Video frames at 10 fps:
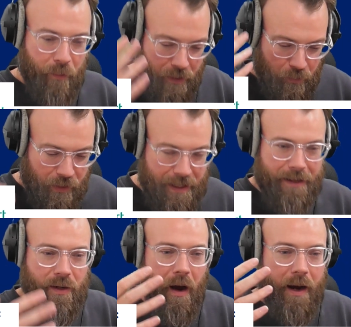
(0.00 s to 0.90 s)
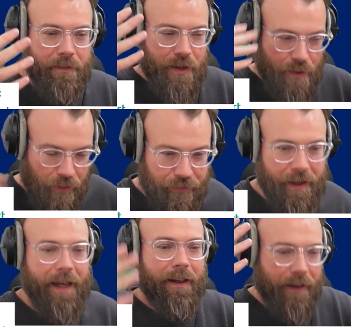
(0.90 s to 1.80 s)
Was that time to sort of
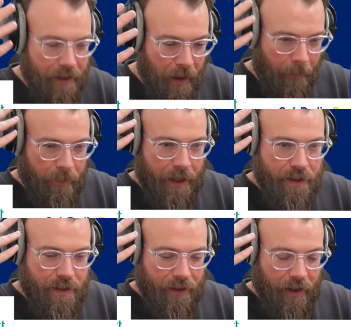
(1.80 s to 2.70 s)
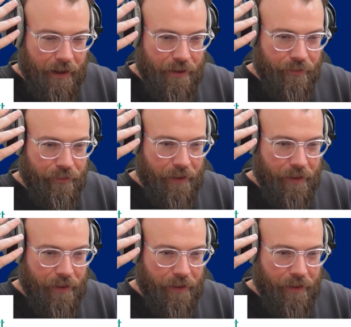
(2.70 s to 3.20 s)
think and to kind of